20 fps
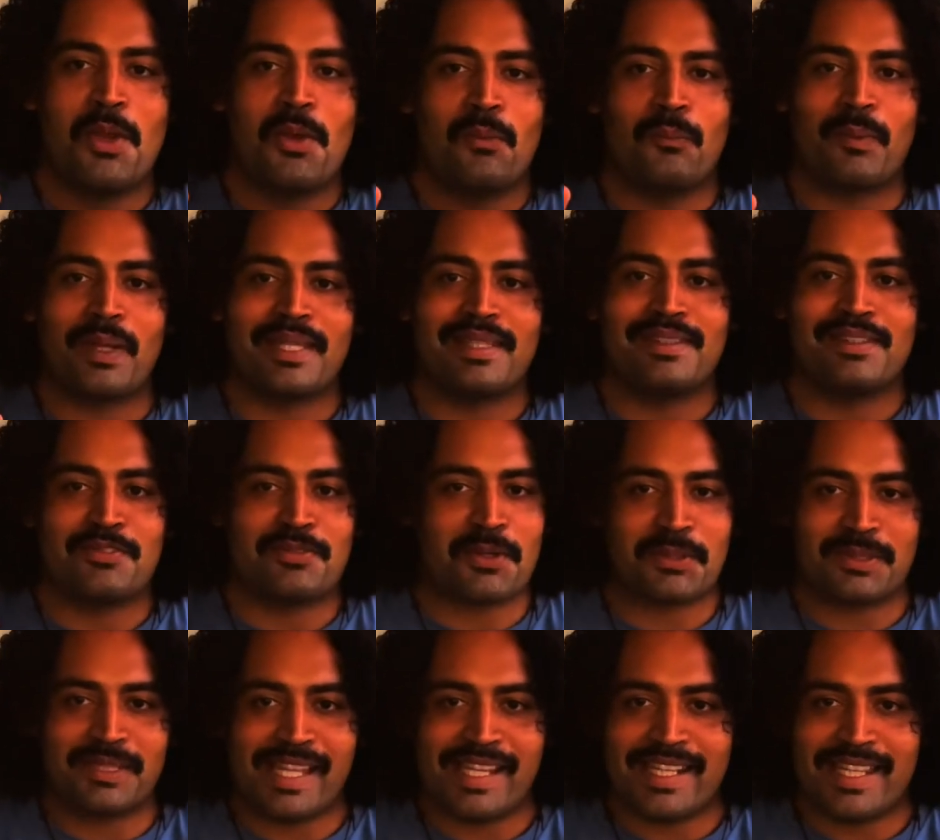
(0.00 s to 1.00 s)
when the
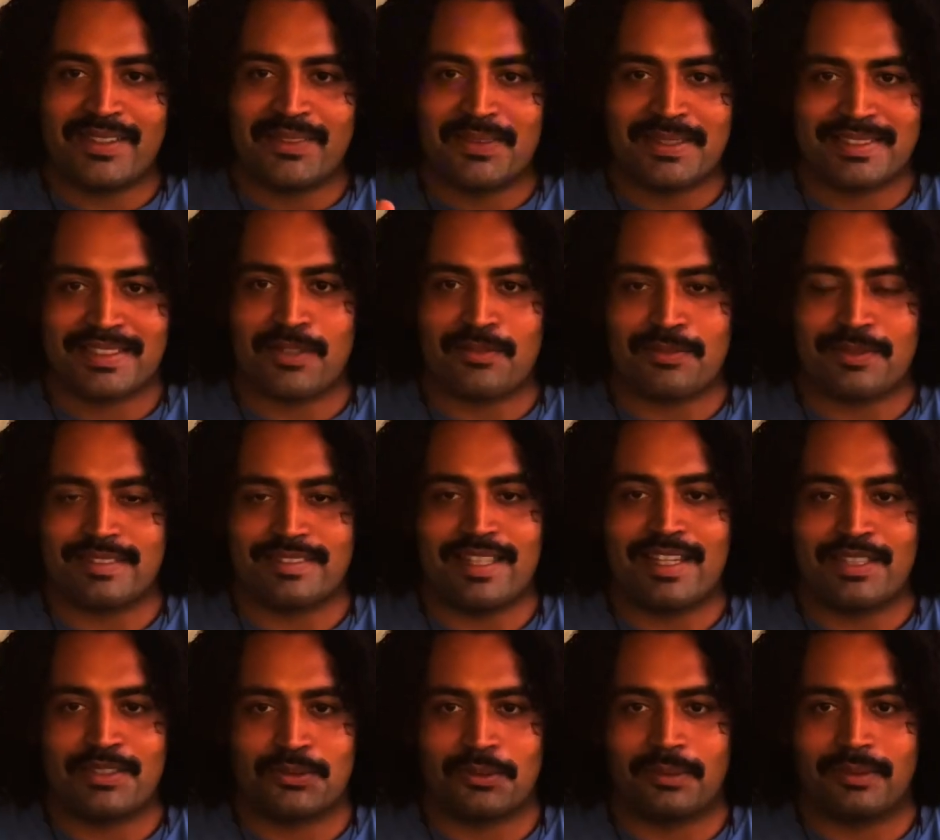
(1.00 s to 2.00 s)
first Gladiator itself is
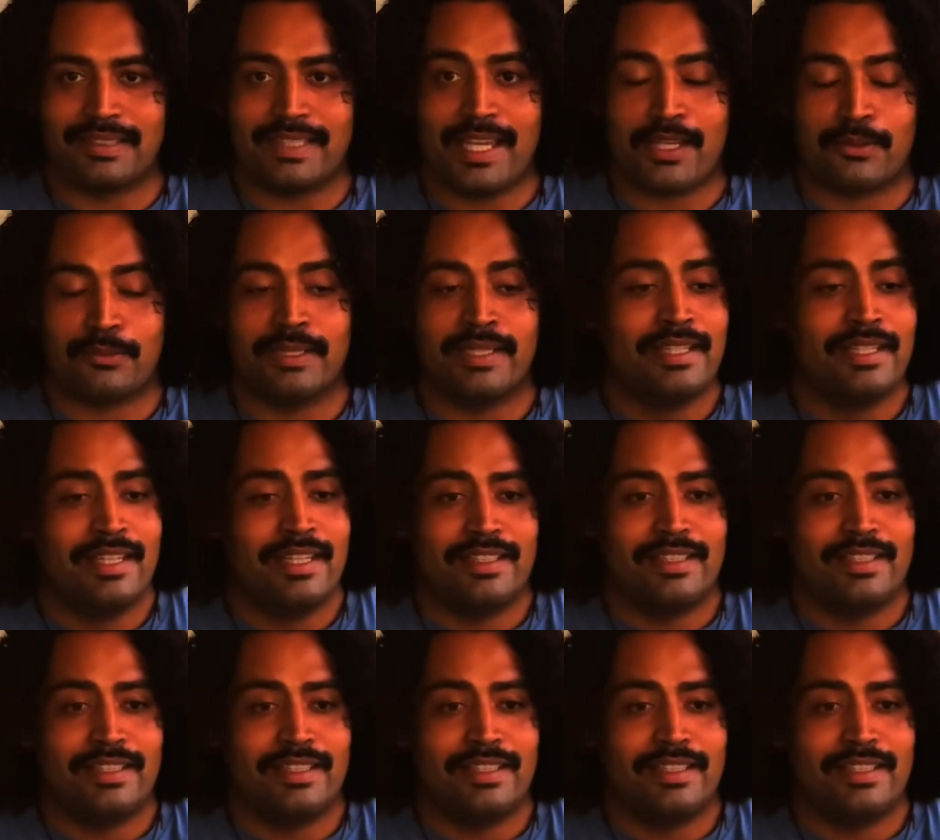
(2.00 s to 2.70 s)
not historically accurate.